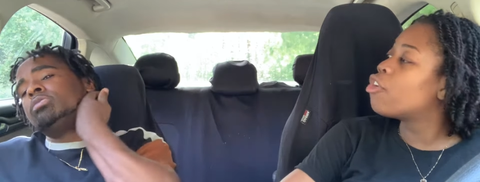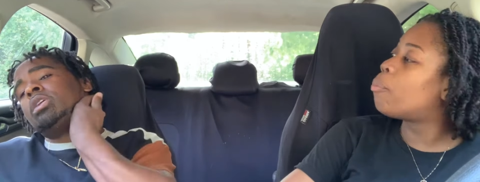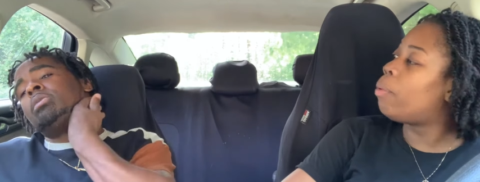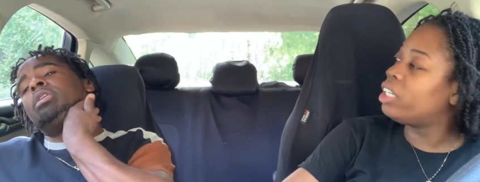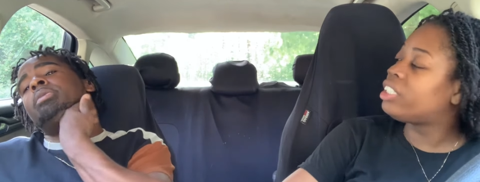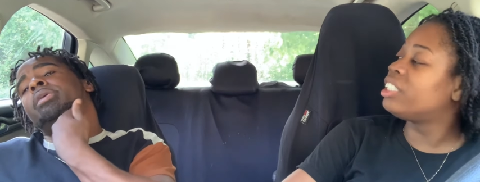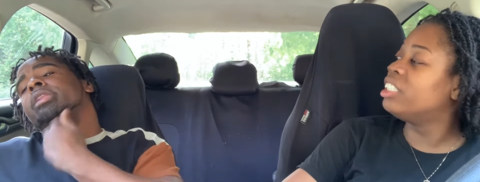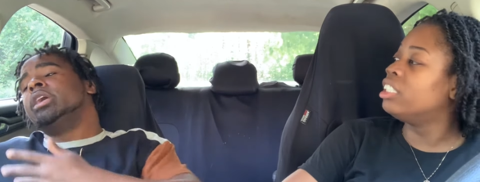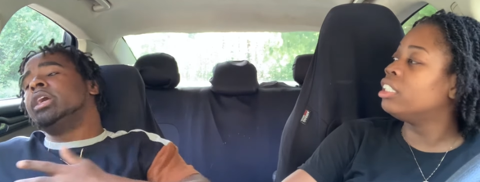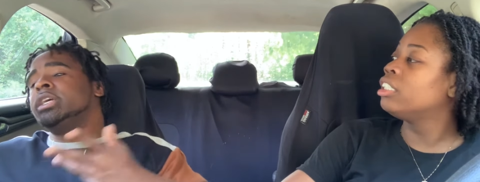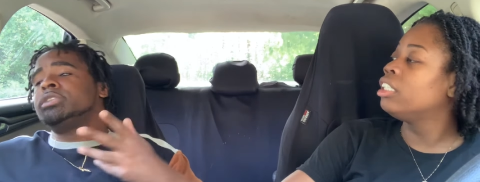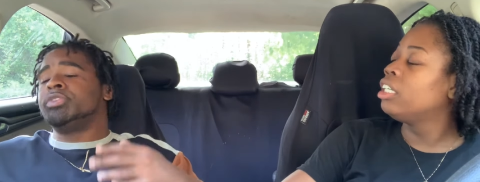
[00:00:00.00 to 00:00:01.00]
Speaker 1: you pushing me.
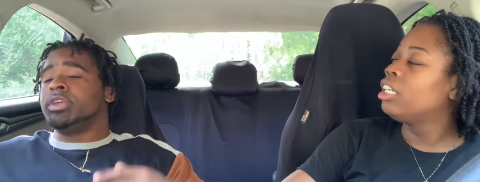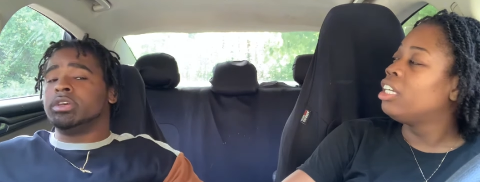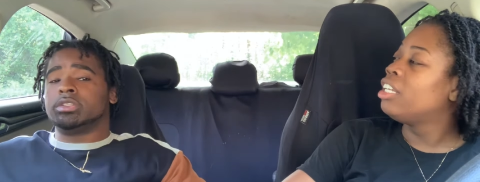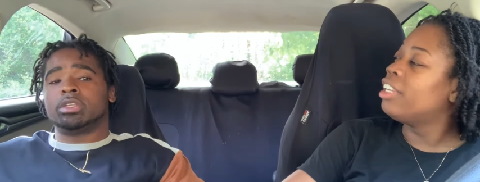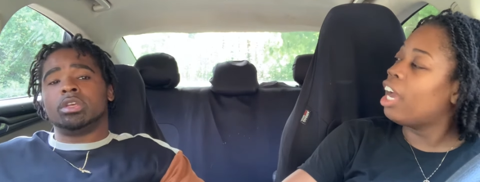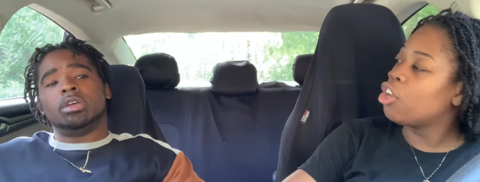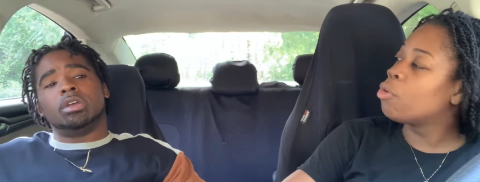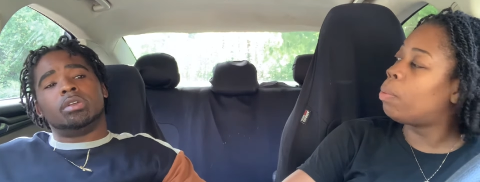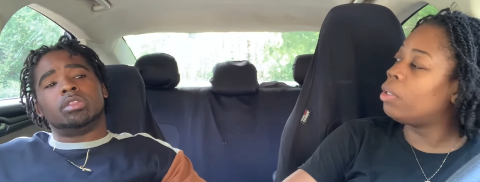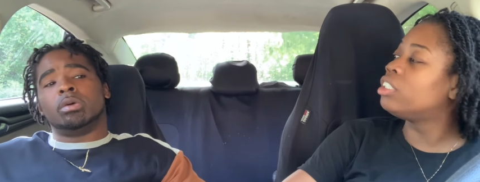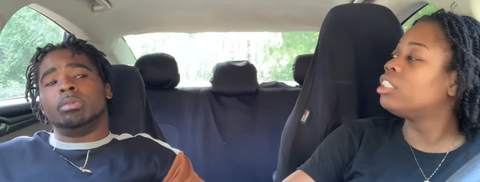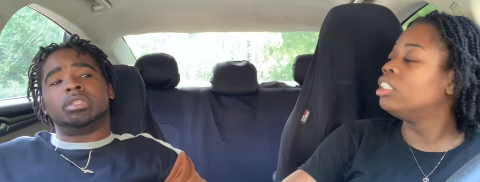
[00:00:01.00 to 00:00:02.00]
ass fingers. Now you pushing
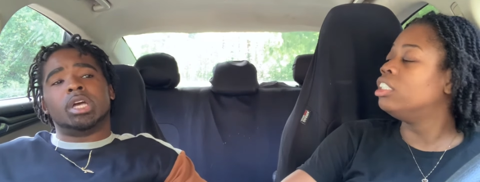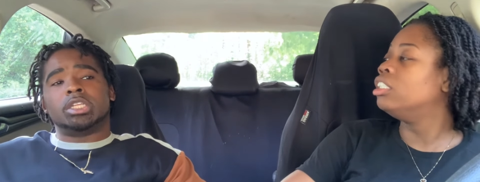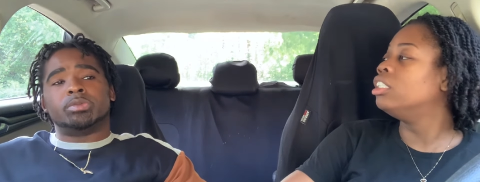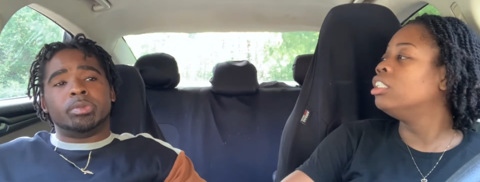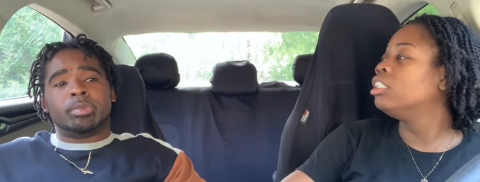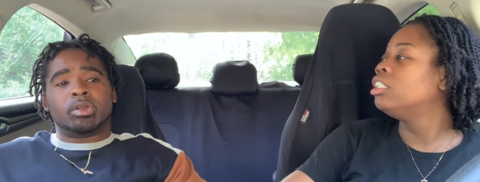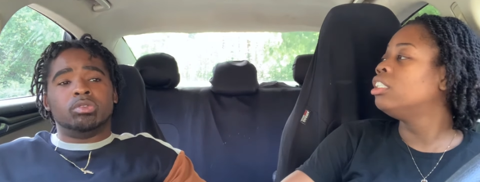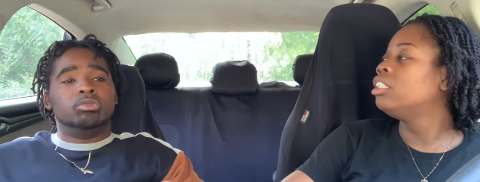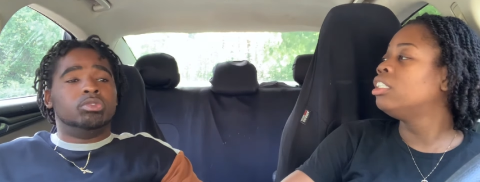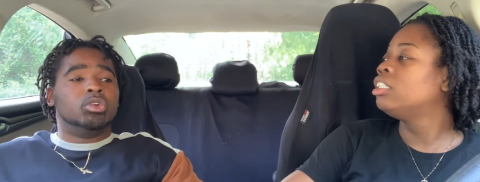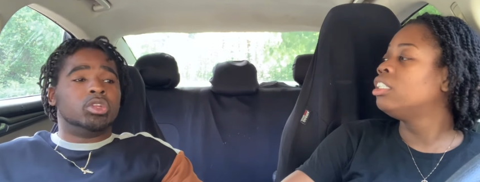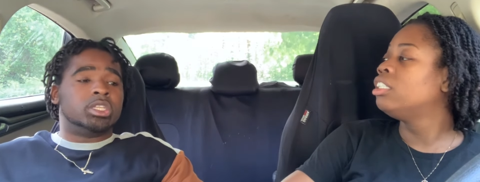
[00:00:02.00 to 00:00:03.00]
Don't be touching me, bro. You,
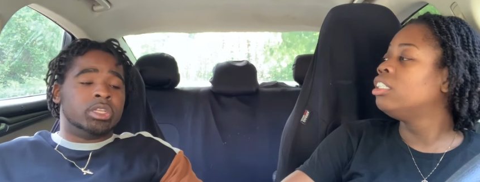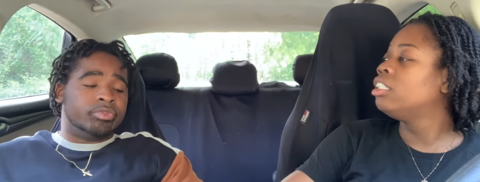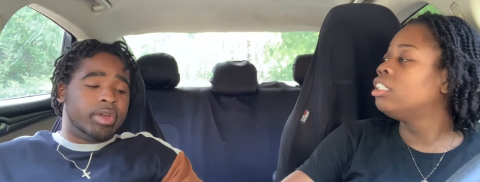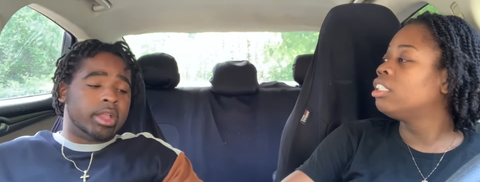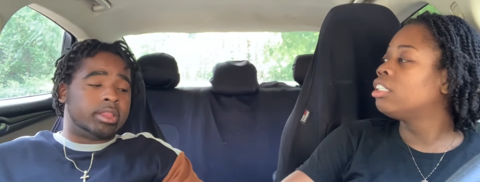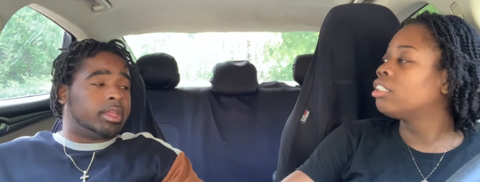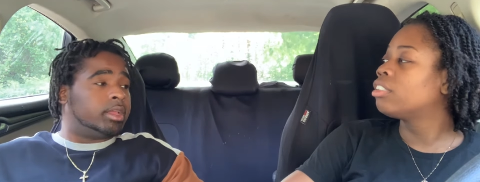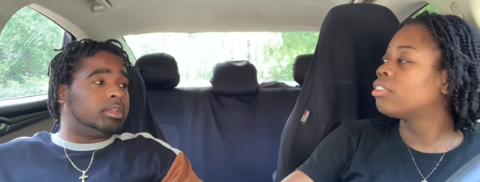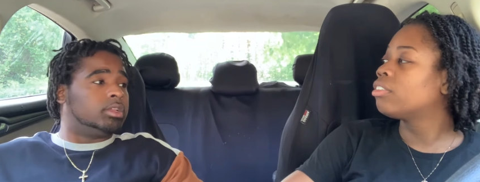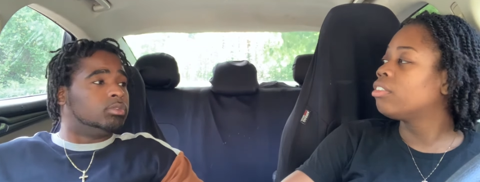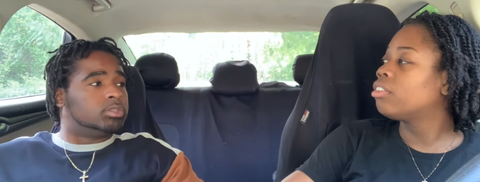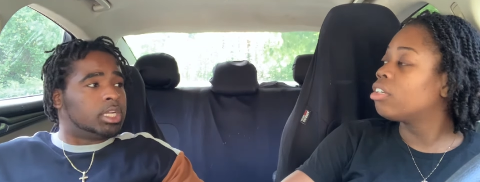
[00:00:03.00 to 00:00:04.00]
you're infected.
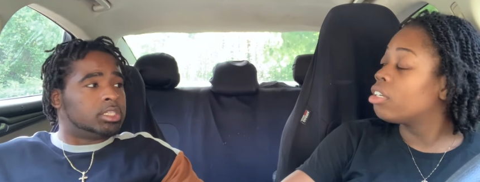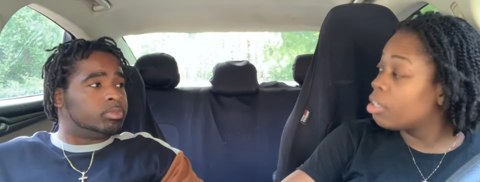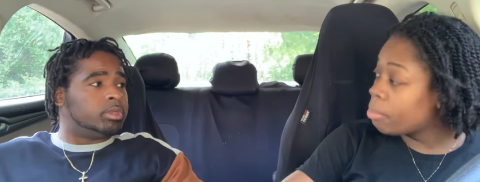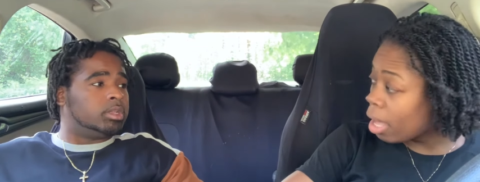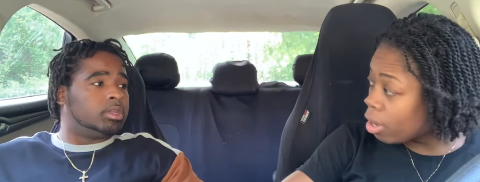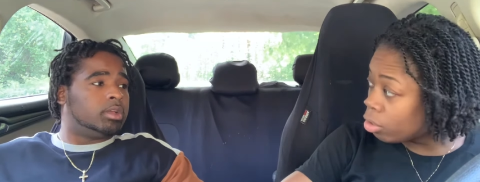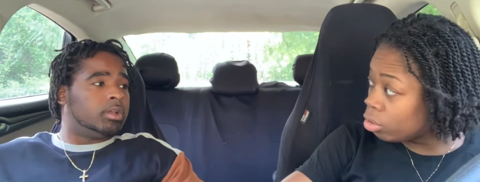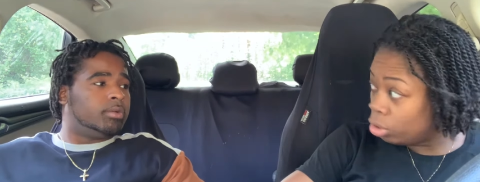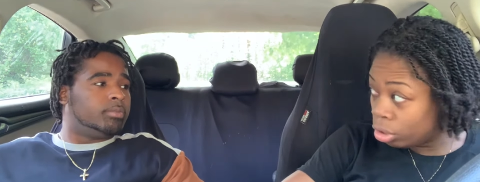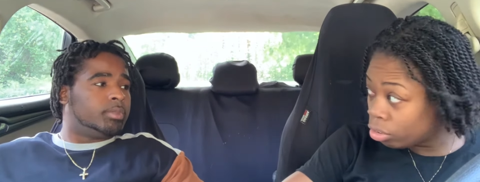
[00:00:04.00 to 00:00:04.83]
Don't touch me. By who? You?